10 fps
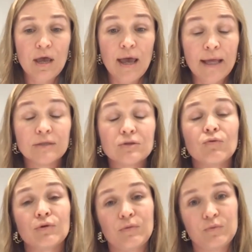and
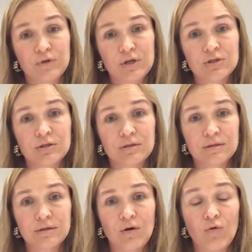on
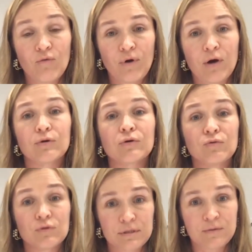operations of our
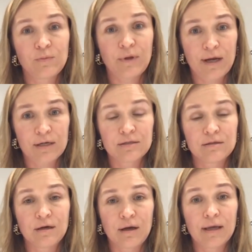core suppliers
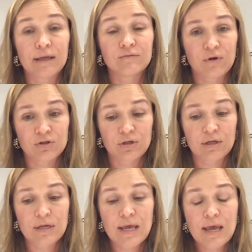uh, in
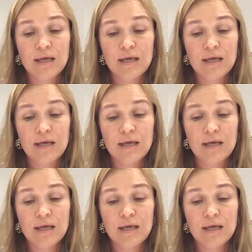Russia.